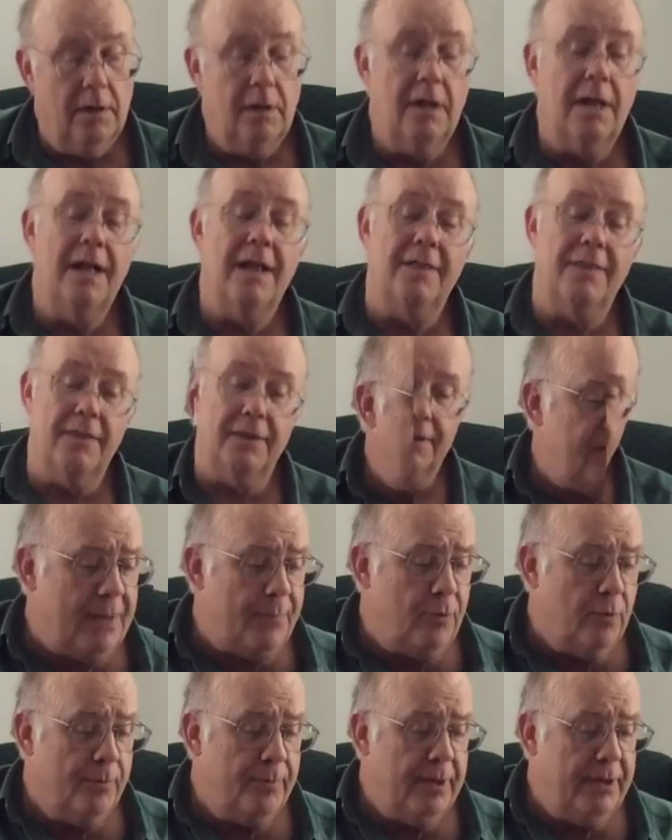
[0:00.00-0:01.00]
Next
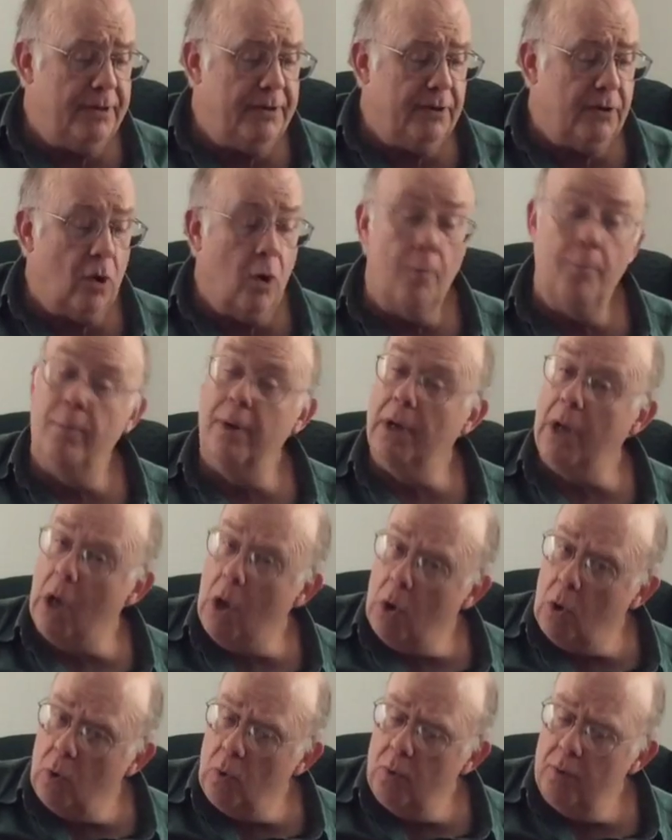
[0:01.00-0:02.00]
step would be to go
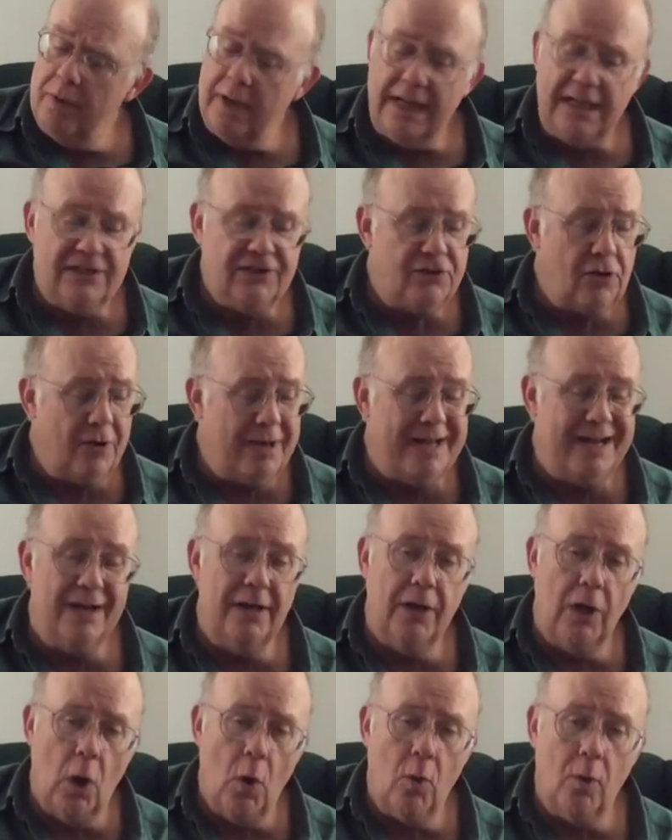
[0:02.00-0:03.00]
below and start in a
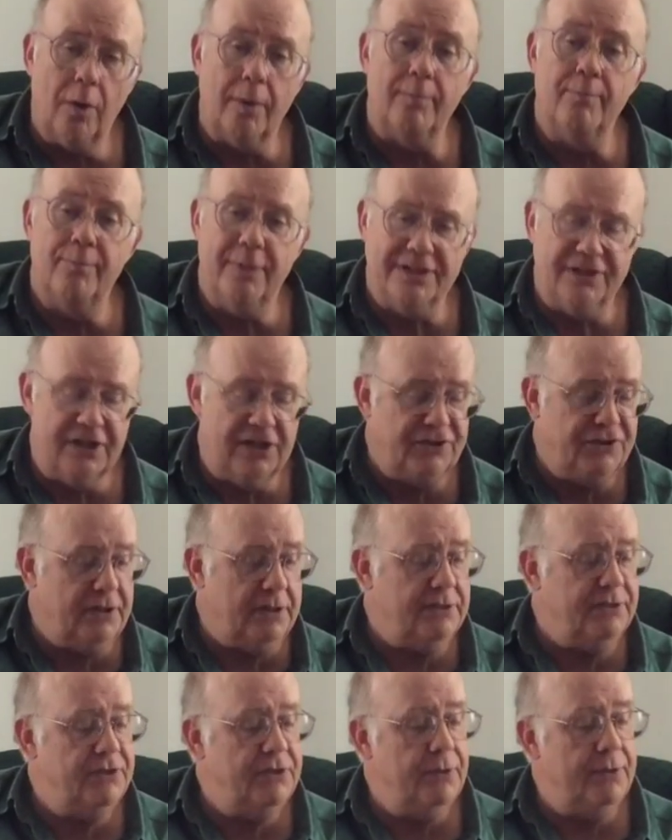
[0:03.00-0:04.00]
lower
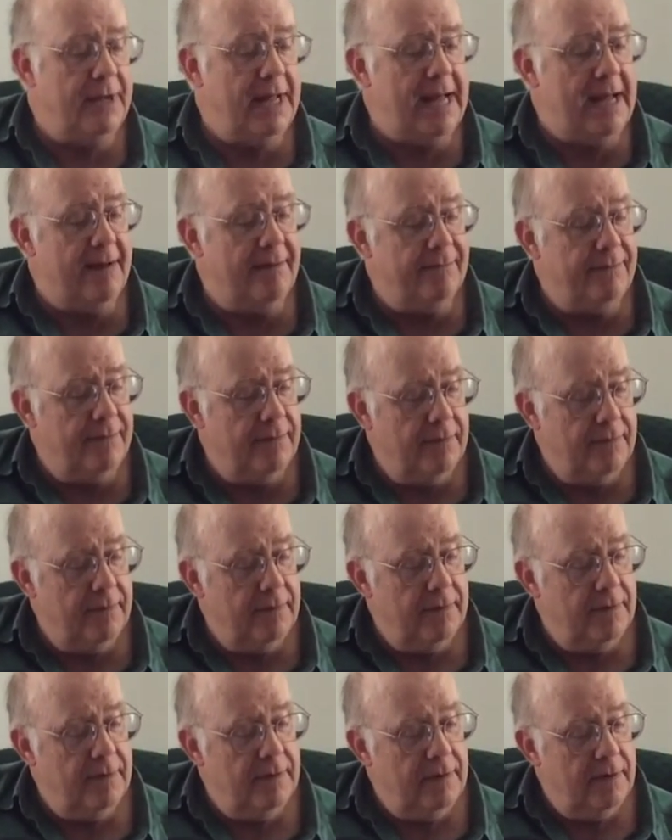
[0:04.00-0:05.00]
position. So you'd have
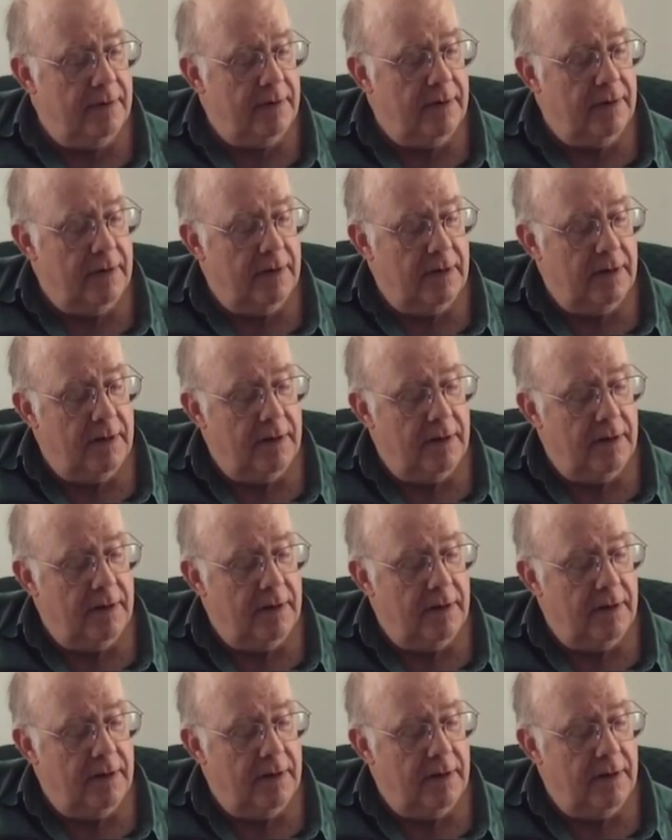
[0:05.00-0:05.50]
and